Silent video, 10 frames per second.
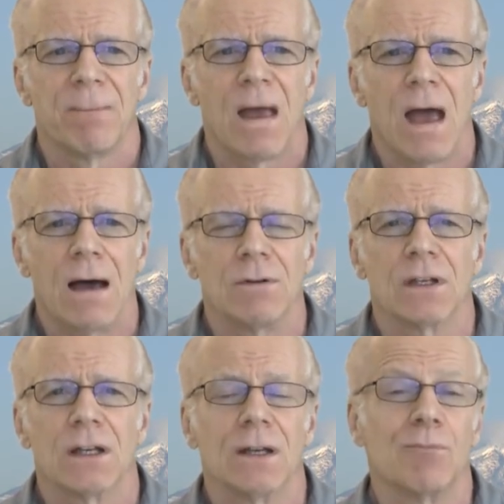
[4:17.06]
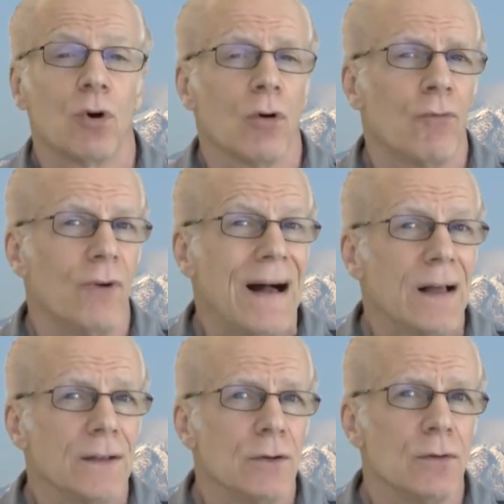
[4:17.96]
having any moral
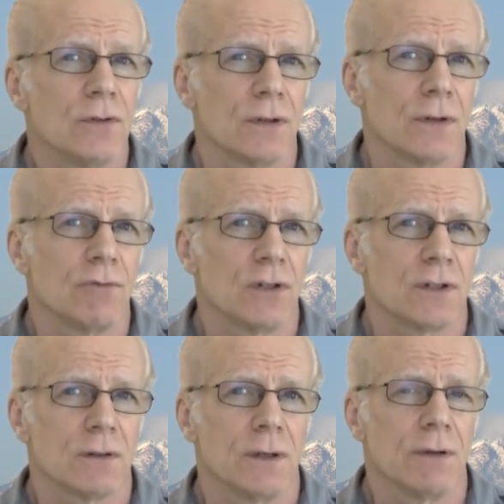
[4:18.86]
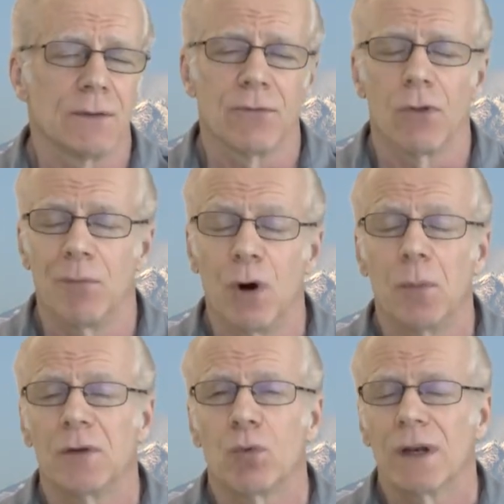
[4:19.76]
values and of just living for the
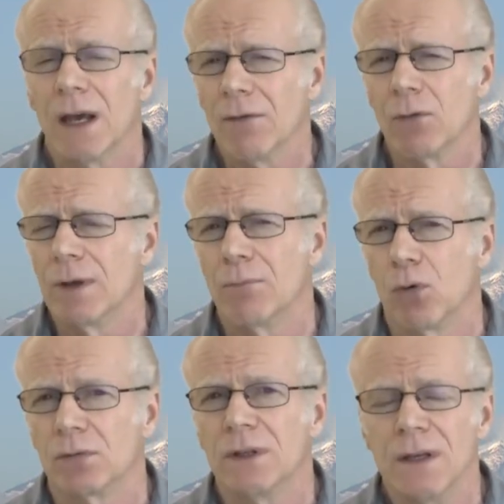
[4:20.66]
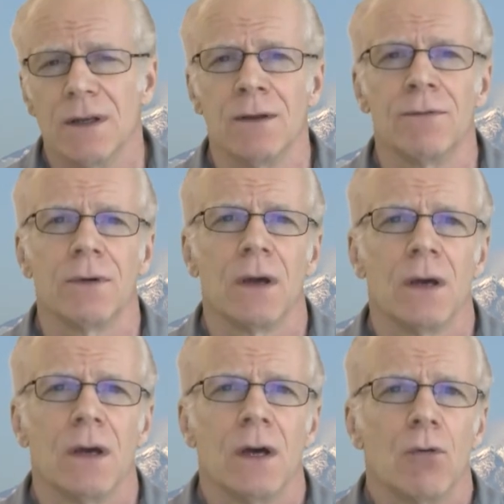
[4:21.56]
moment, whatever we believe,
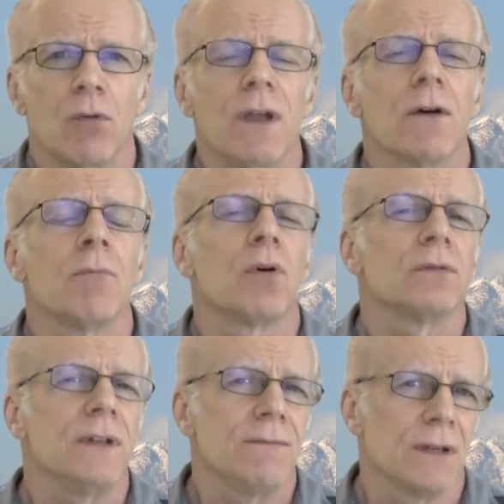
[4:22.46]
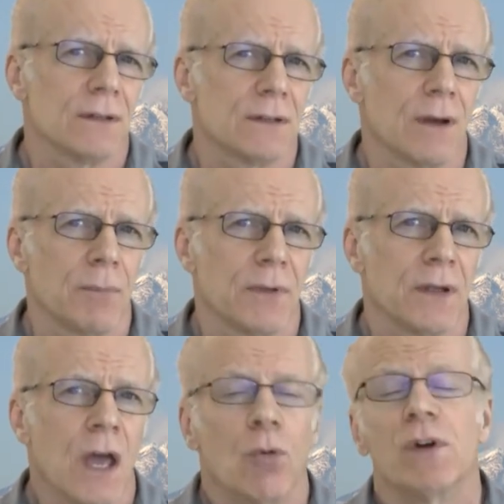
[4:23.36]
we are believing
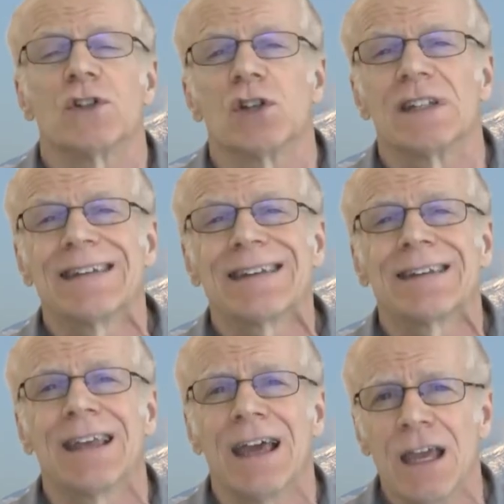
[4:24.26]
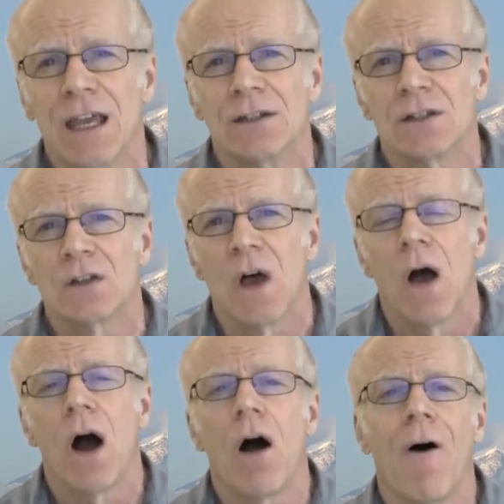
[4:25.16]
something which dictates
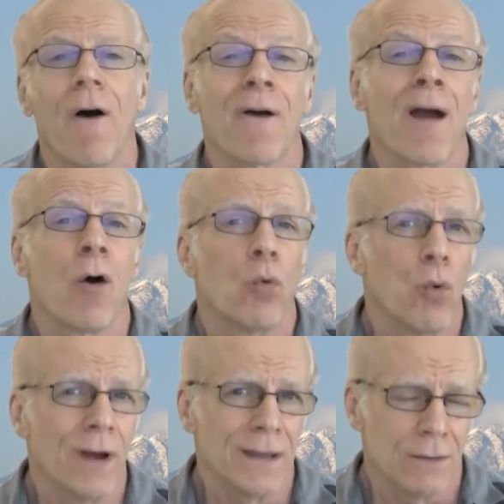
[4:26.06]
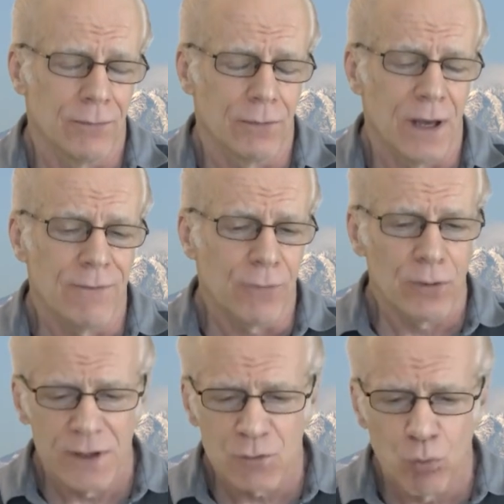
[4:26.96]
our way of life,
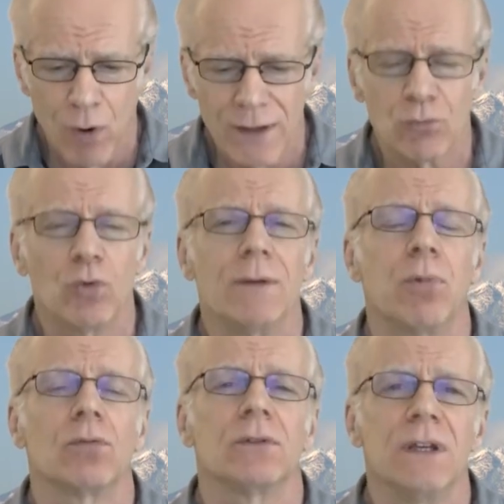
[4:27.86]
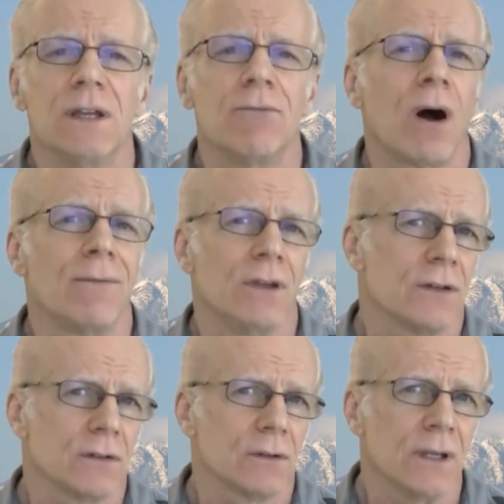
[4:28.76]
for it is what we believe,
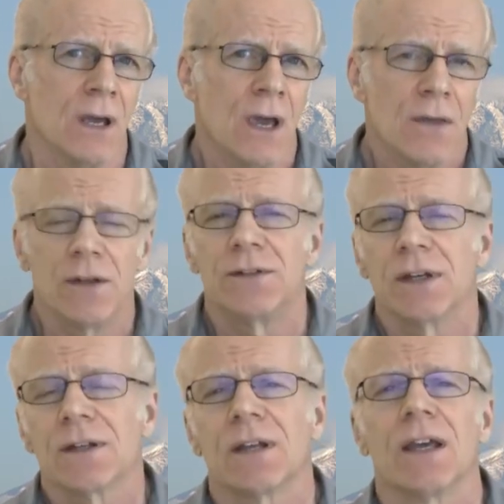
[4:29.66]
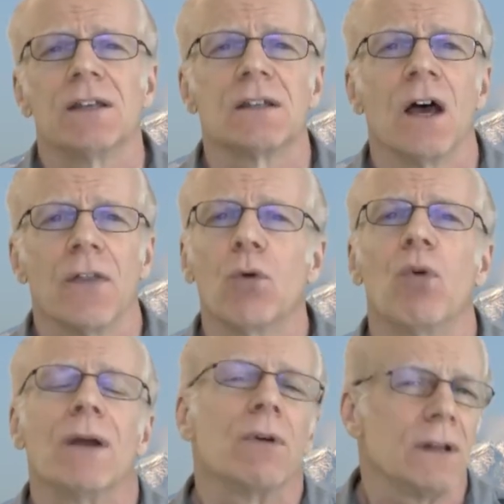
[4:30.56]
obviously, that dictates the
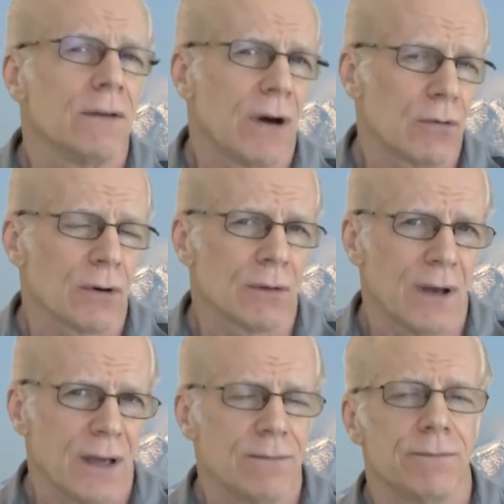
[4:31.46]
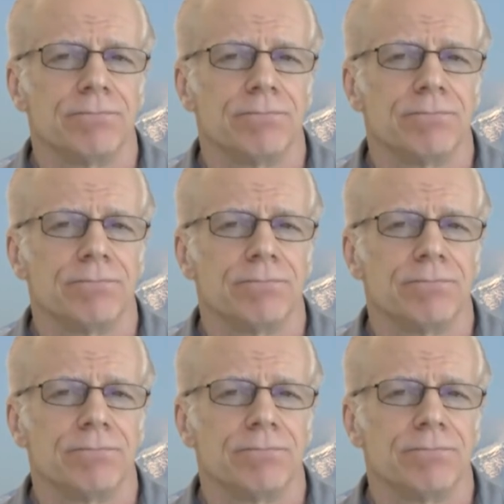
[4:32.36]
way we live out our life.